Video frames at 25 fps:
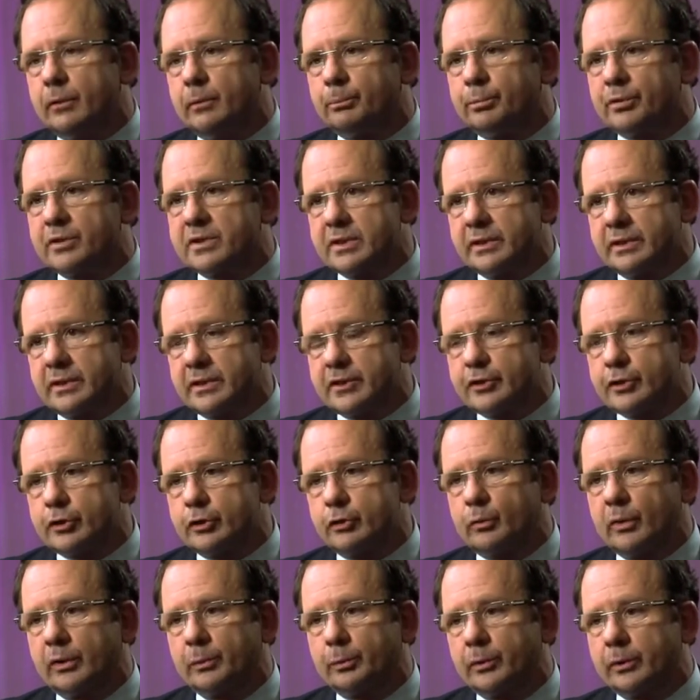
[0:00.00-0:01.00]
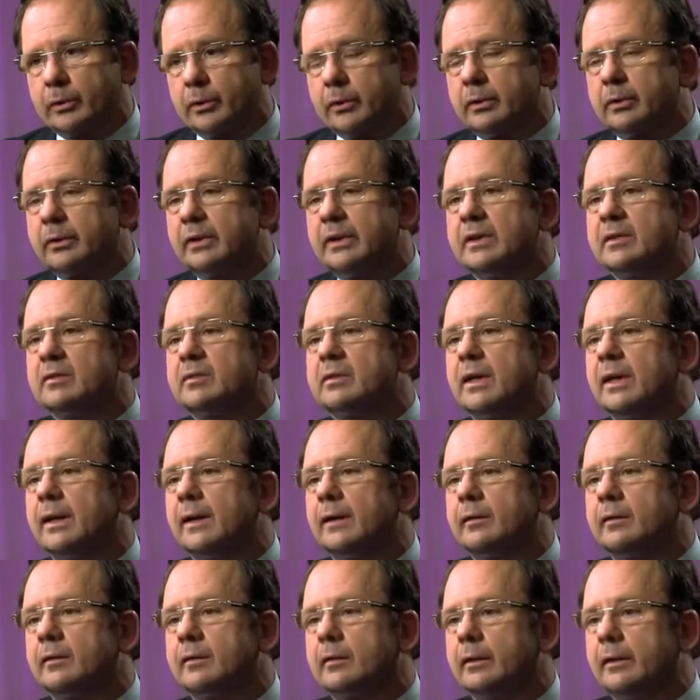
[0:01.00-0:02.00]
presentations, what we learned is
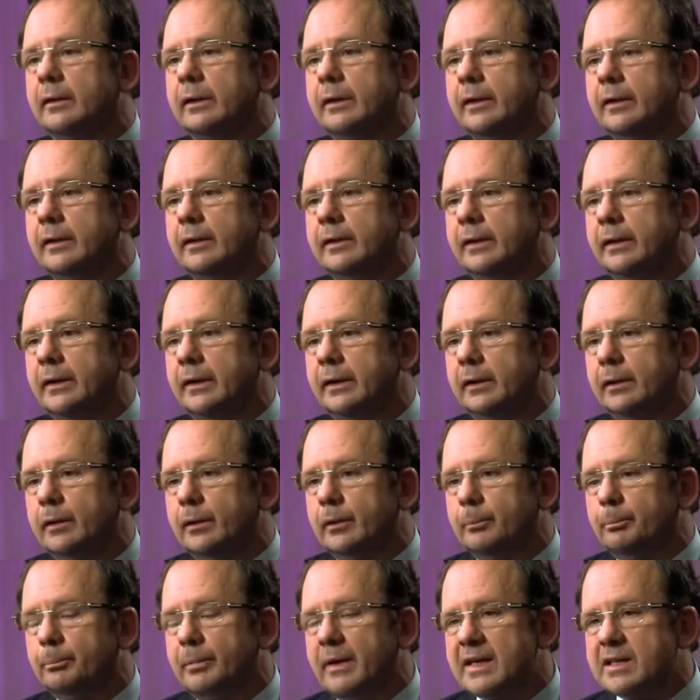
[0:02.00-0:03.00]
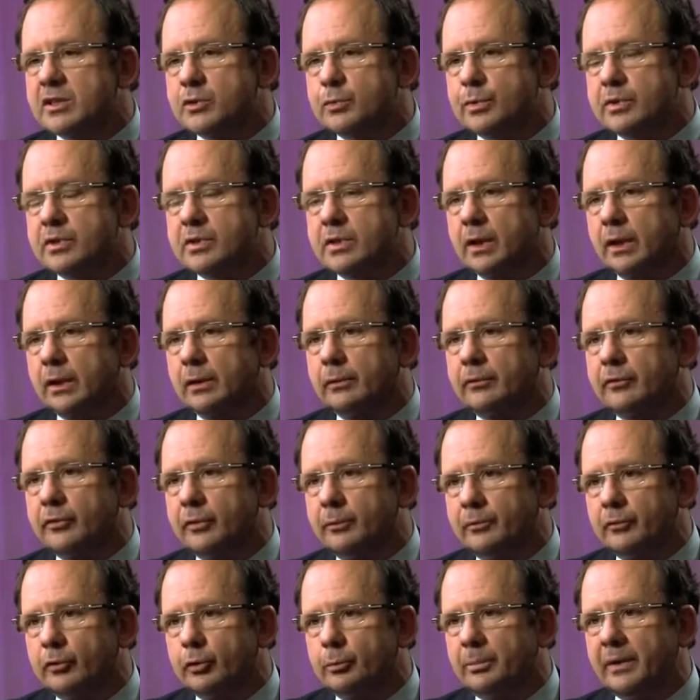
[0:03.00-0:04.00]
that the best results
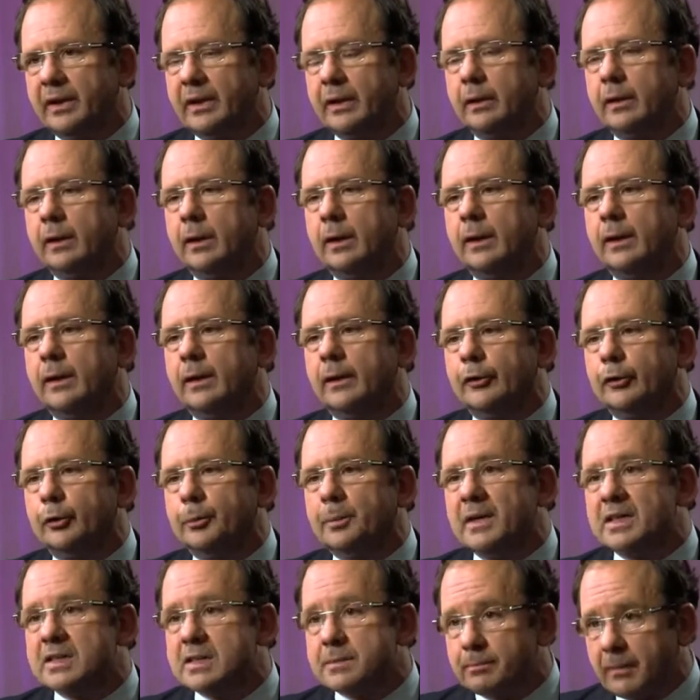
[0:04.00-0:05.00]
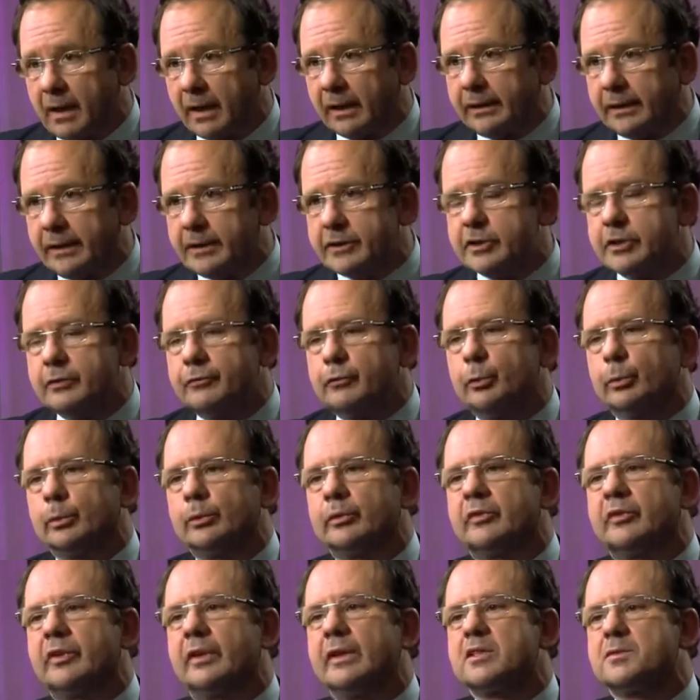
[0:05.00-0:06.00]
seem to be the best mileage, if you
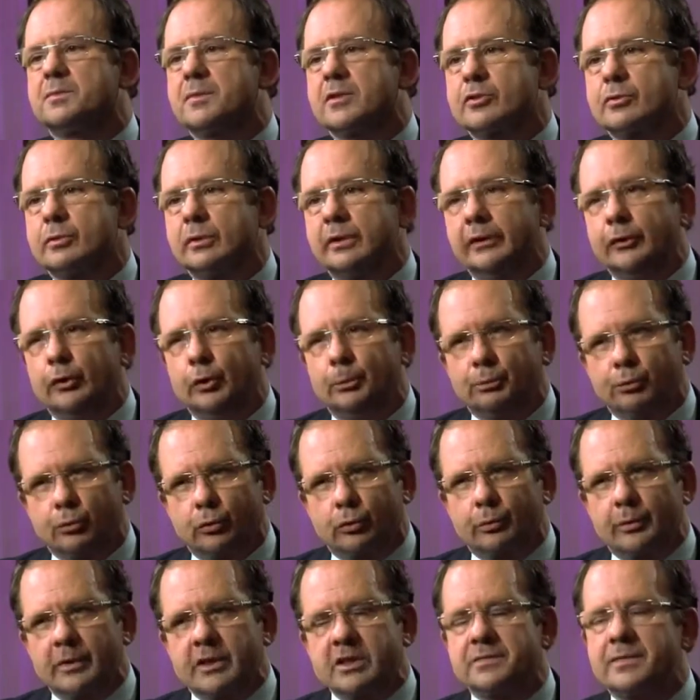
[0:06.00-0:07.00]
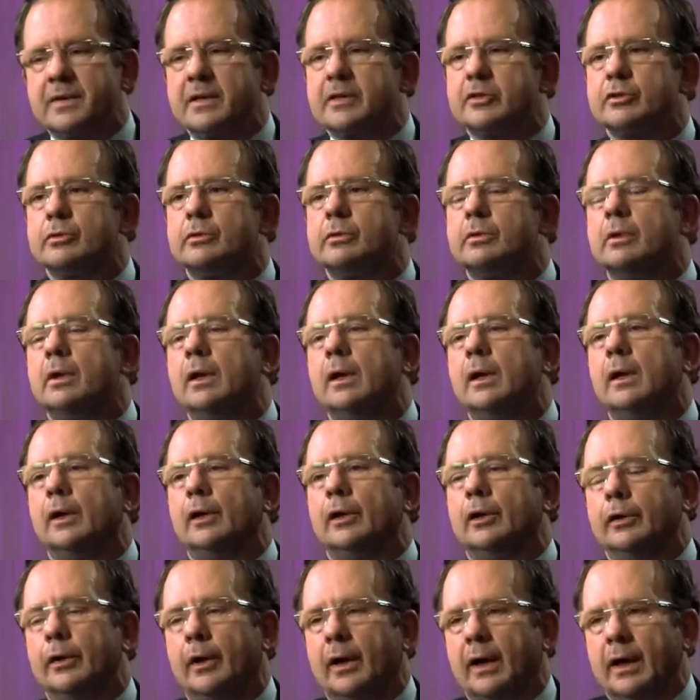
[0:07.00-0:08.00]
want to say, especially in the poor risk patient,
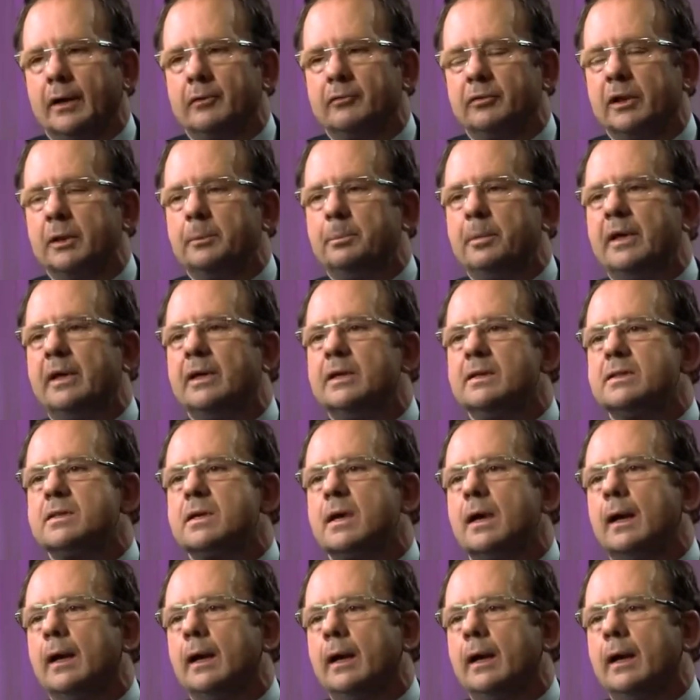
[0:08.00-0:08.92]
the high FLAPs,